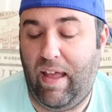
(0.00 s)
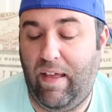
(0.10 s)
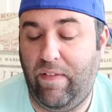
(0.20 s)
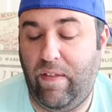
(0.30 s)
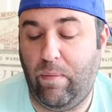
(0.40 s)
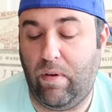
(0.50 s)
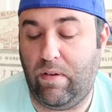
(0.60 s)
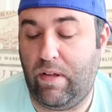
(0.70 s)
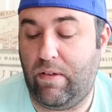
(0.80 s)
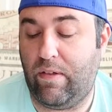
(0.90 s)
and they
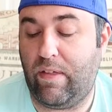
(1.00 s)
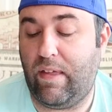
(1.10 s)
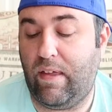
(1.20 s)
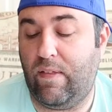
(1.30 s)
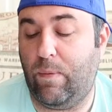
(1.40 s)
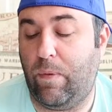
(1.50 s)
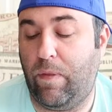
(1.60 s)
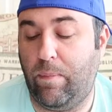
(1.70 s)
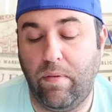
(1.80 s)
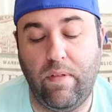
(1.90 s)
want to clear the kids with
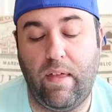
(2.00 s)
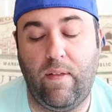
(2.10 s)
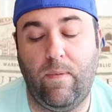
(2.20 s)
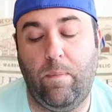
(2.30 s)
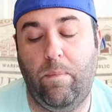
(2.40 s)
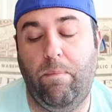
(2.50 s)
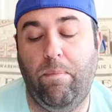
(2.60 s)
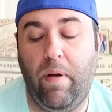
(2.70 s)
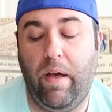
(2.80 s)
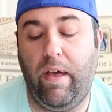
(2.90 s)
the police,
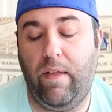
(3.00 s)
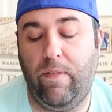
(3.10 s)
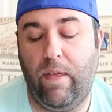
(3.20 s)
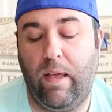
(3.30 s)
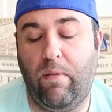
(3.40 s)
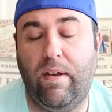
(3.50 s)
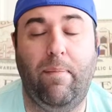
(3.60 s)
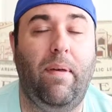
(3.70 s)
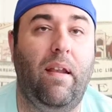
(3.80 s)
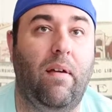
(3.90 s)
but they want
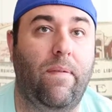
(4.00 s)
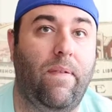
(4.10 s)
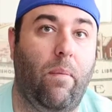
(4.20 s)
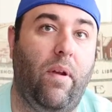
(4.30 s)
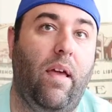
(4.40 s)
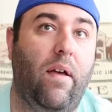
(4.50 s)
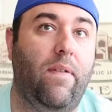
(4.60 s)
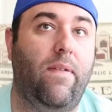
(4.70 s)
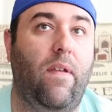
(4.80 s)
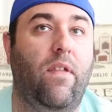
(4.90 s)
to pin it on someone
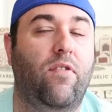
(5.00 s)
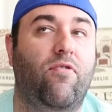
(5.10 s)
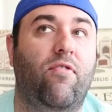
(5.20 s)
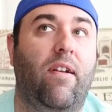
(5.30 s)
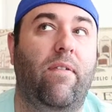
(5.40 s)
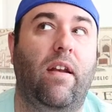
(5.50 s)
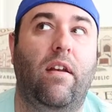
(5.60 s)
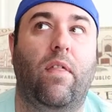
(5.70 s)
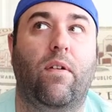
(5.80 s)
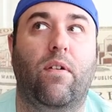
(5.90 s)
else. So they're trying to find
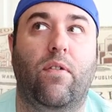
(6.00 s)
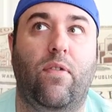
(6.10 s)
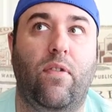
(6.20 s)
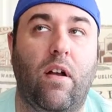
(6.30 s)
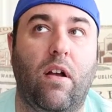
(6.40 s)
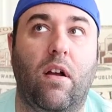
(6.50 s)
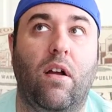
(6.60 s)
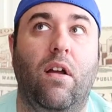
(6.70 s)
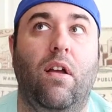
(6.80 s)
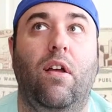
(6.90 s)
another
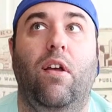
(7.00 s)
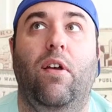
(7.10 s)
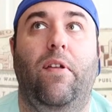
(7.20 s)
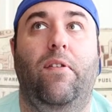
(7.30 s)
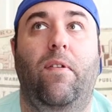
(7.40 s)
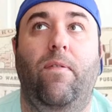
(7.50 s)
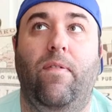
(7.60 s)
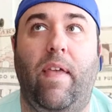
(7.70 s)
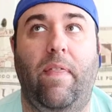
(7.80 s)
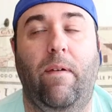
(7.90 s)
sucker to
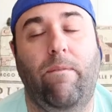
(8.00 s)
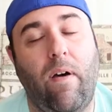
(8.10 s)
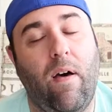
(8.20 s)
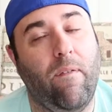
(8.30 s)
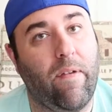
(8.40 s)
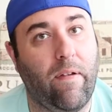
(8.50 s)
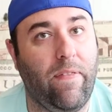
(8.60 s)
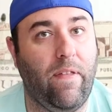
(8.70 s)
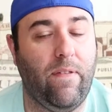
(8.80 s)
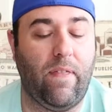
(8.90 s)
take the fall for
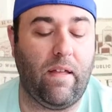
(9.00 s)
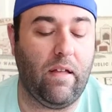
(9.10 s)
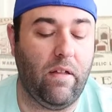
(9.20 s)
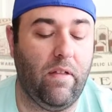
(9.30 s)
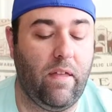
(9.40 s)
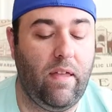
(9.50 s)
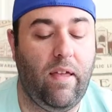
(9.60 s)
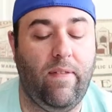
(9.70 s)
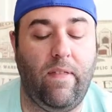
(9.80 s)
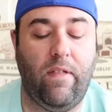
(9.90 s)
everything so they can clear the
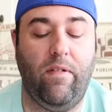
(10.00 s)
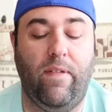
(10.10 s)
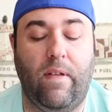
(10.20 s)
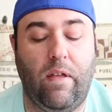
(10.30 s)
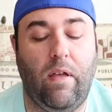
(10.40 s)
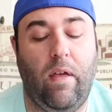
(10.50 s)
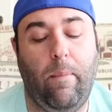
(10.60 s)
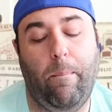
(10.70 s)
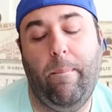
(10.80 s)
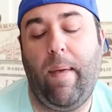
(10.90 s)
kids and the kids can
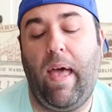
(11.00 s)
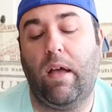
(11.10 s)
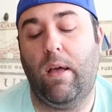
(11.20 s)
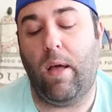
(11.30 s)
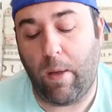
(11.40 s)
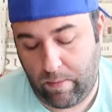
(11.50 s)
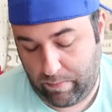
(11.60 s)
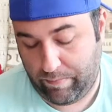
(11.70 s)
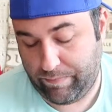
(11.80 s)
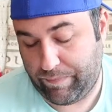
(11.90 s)
come back
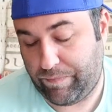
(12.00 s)
home.